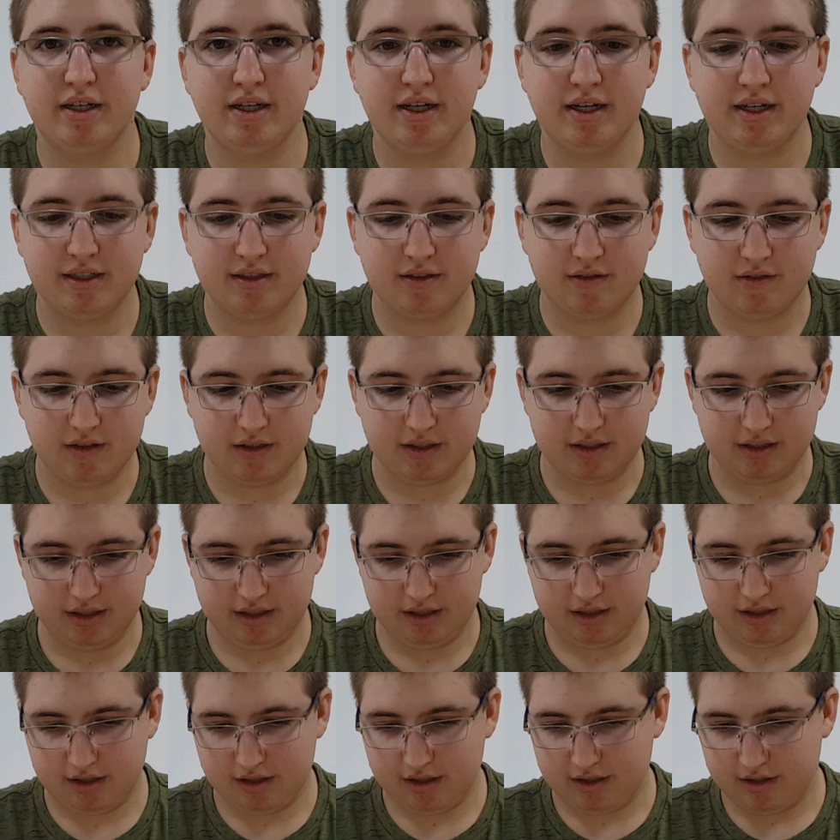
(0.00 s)
get and
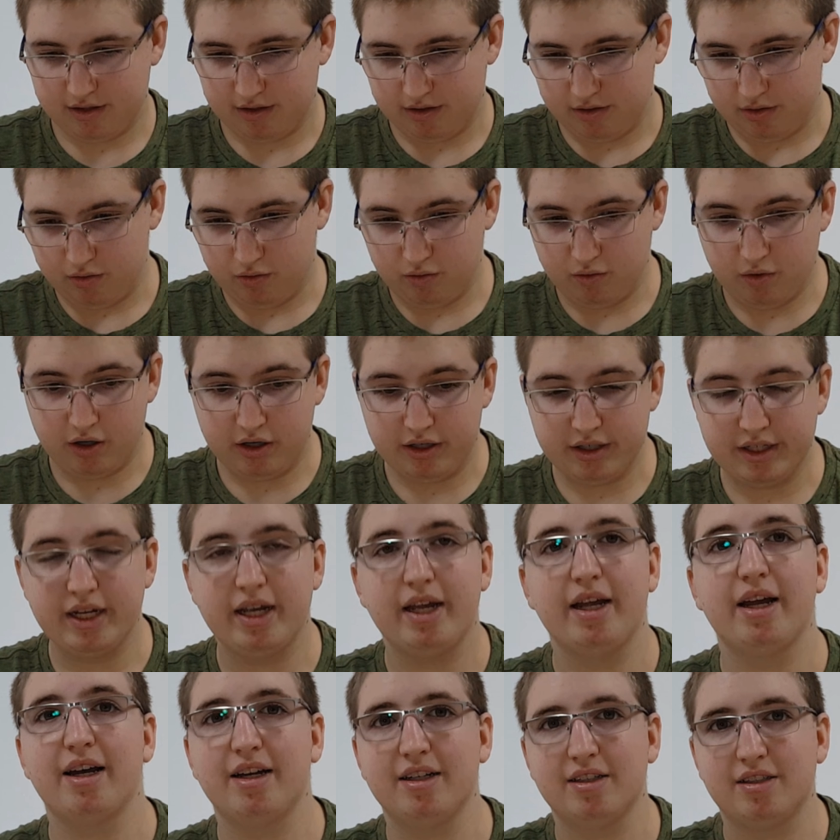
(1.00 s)
it's
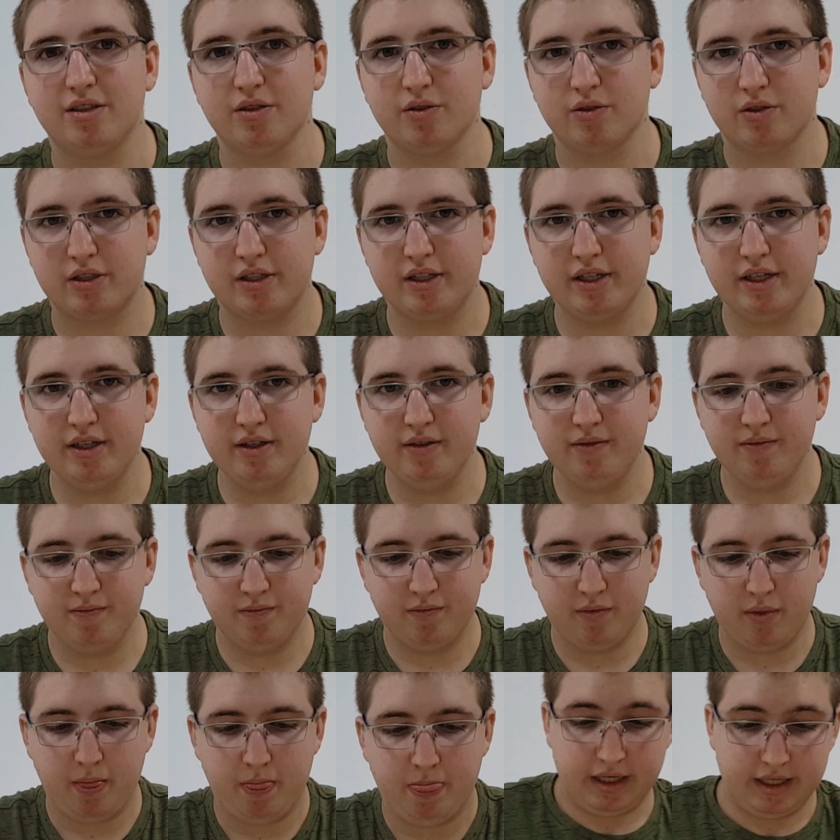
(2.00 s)
working as you see.
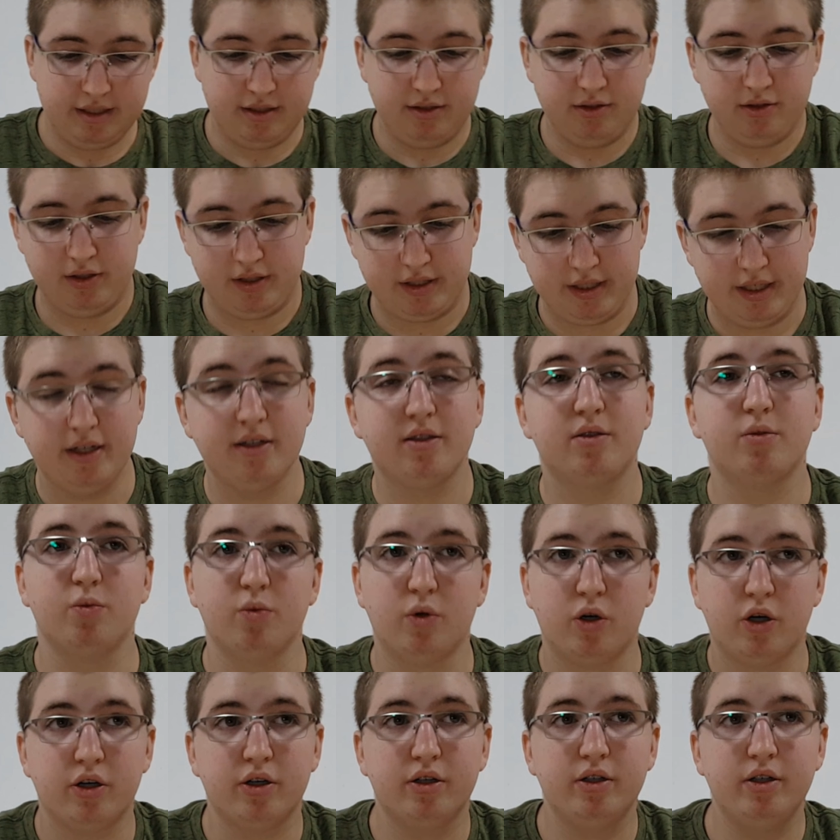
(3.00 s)
As you see, it
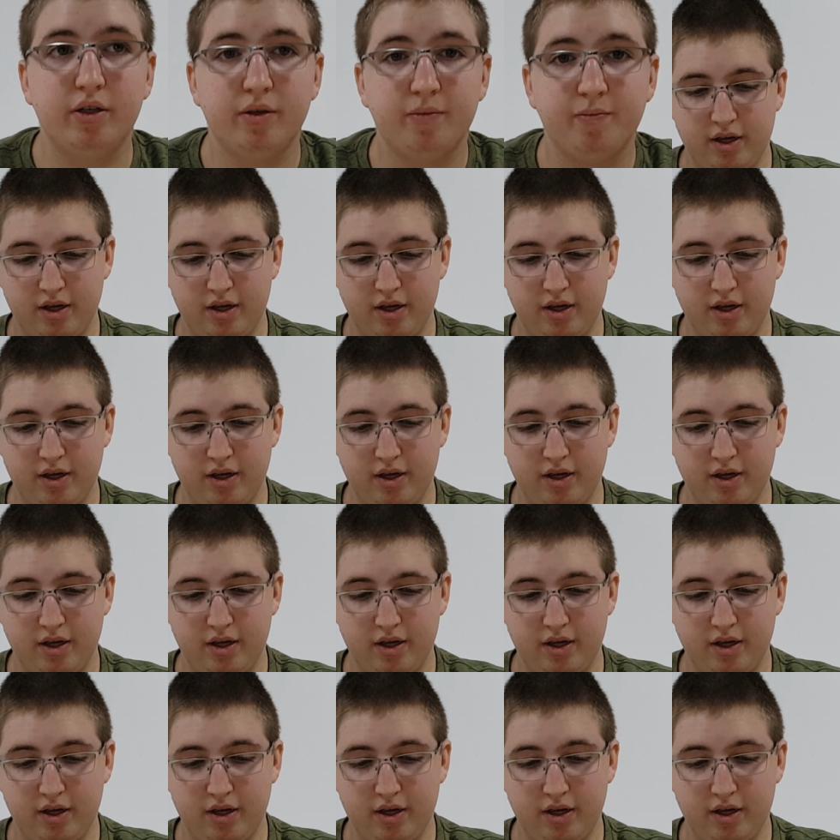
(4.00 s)
works.